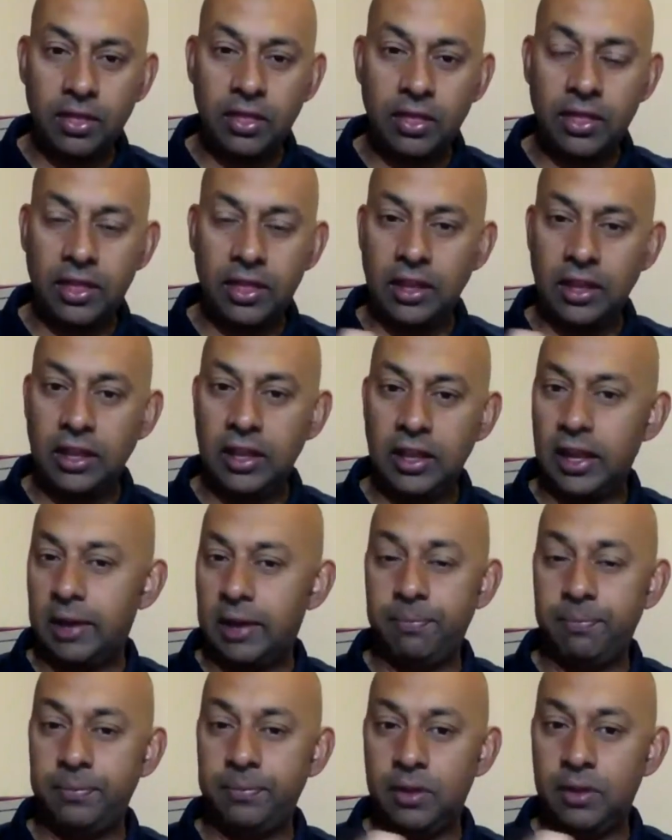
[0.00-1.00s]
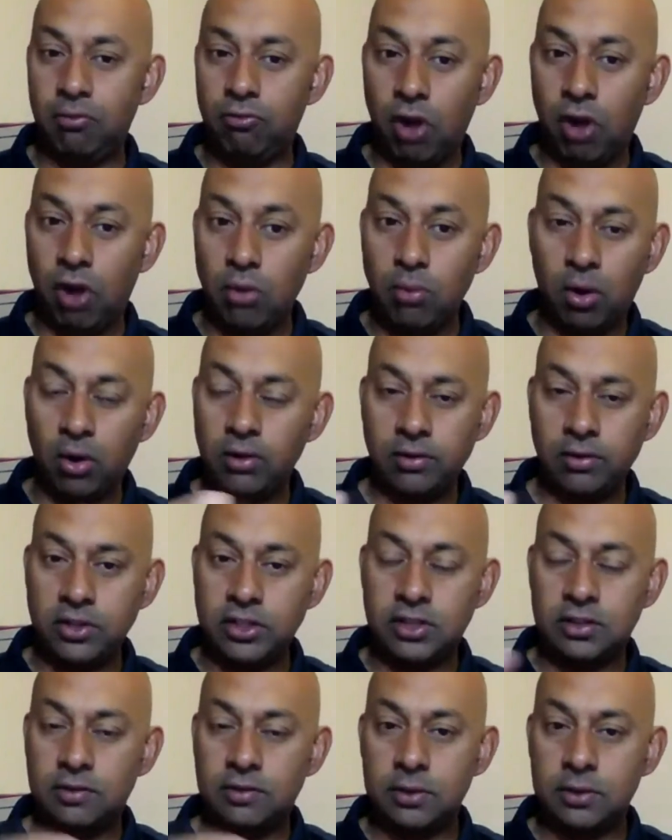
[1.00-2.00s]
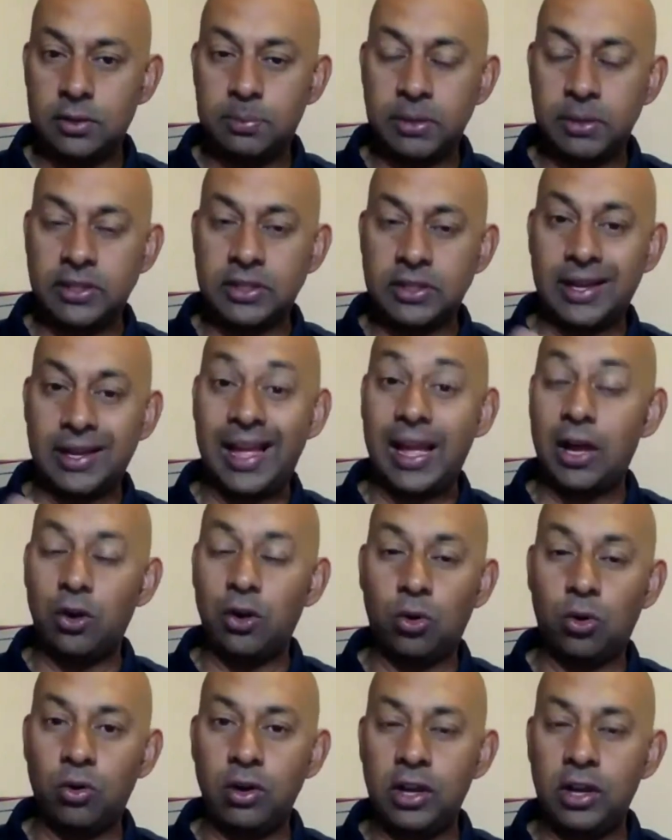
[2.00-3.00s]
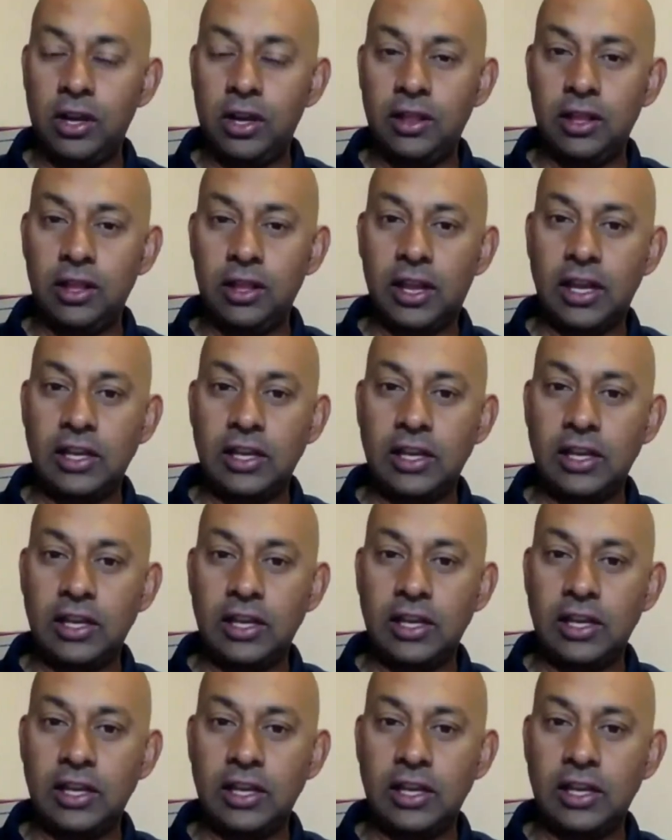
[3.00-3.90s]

the robot spits it out, or in the case